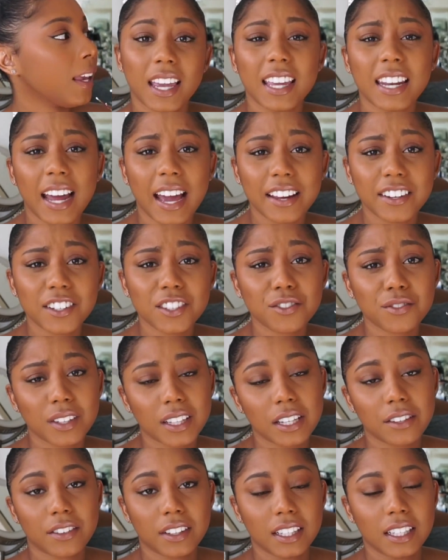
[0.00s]
And I just
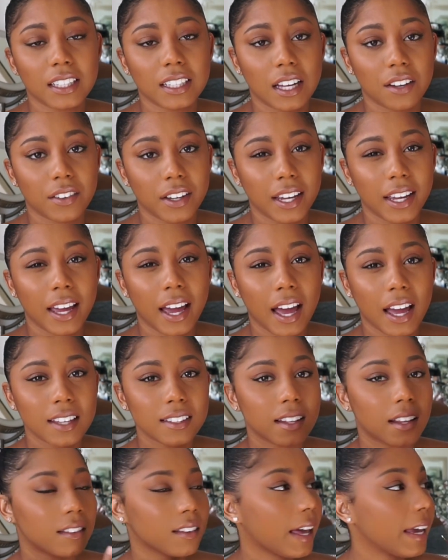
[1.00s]
really love it. It
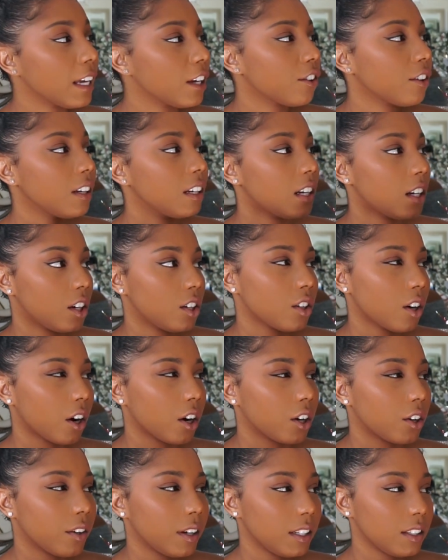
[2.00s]
has a light green and a
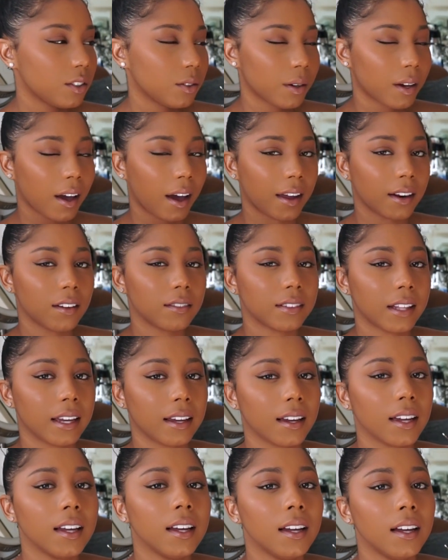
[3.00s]
dark green, so it kind of
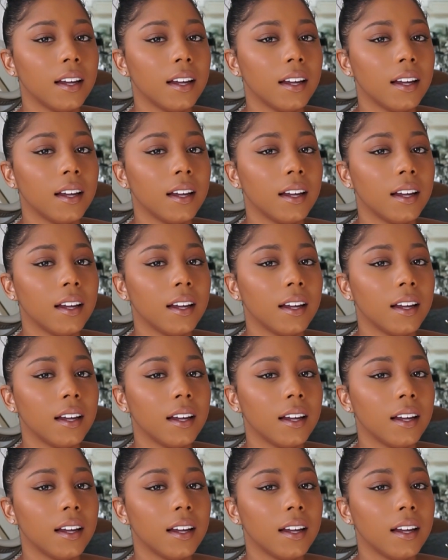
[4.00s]
like